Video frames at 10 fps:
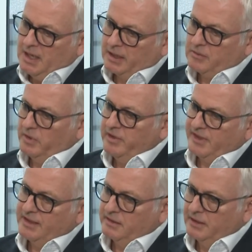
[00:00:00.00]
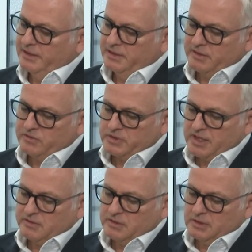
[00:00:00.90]
One thing I need to
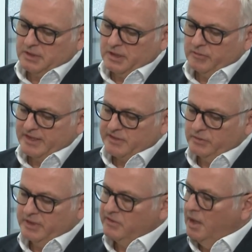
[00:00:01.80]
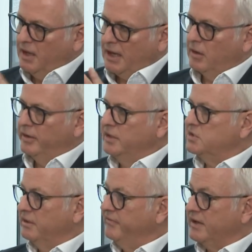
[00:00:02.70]
stress, Reza, is our
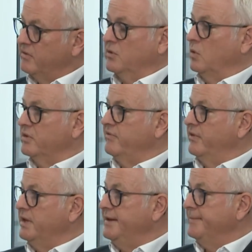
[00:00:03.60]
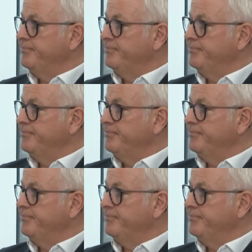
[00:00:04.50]
initial advice is always free.